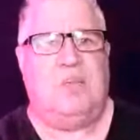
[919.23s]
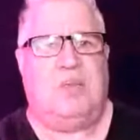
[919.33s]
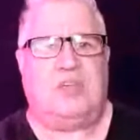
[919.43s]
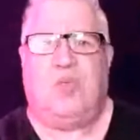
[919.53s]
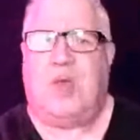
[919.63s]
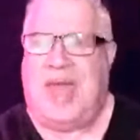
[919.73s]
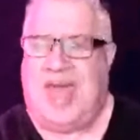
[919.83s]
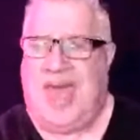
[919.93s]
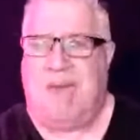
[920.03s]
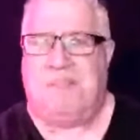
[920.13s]
Because what
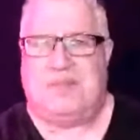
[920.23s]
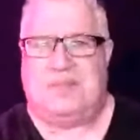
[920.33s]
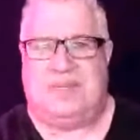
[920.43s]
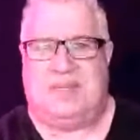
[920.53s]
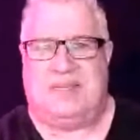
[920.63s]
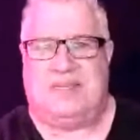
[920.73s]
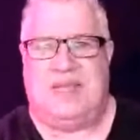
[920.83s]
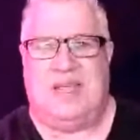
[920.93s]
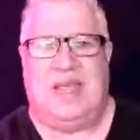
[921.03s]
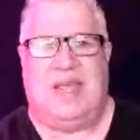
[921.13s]
happens is
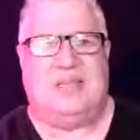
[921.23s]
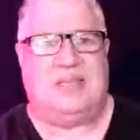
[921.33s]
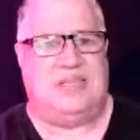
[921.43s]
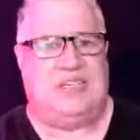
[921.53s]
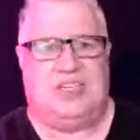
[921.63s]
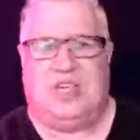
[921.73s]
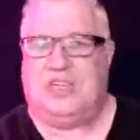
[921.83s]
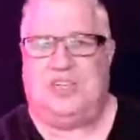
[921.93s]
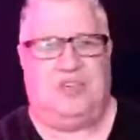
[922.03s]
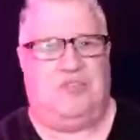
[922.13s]
it
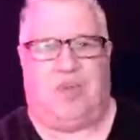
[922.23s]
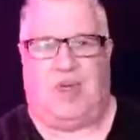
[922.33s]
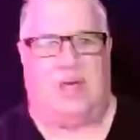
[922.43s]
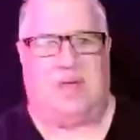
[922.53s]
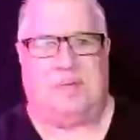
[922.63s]
sucks you dry.